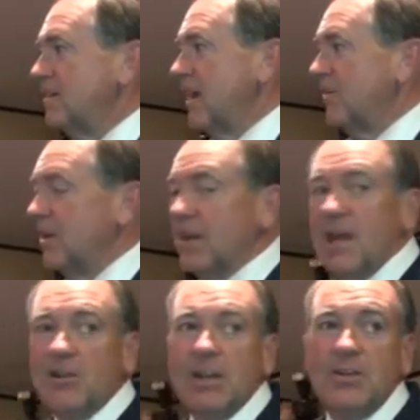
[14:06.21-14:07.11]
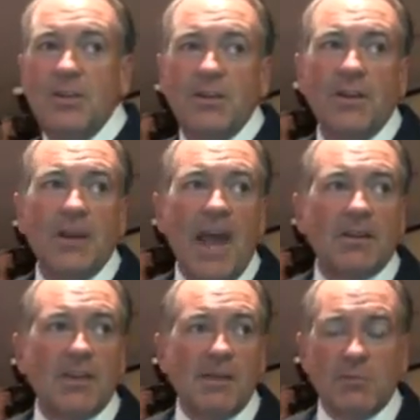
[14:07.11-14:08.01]
And then later at noon on
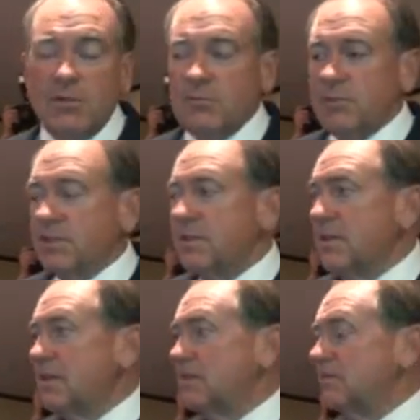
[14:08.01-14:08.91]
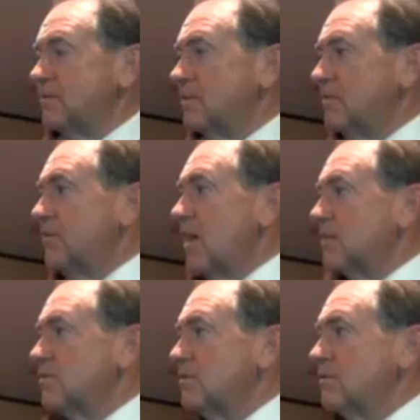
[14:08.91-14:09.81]
Outnumbered with the
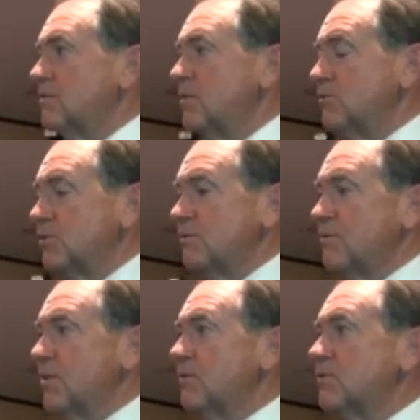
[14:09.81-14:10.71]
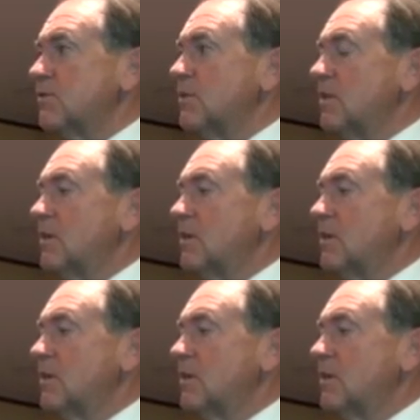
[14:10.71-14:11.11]
Fox News folks.